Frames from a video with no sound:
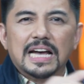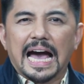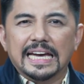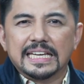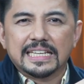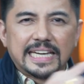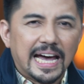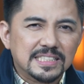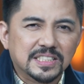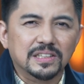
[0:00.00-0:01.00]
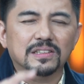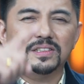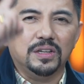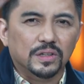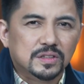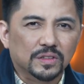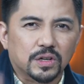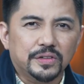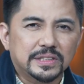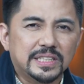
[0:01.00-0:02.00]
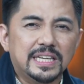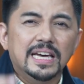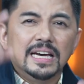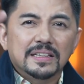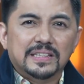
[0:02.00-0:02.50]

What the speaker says: I cancel the authority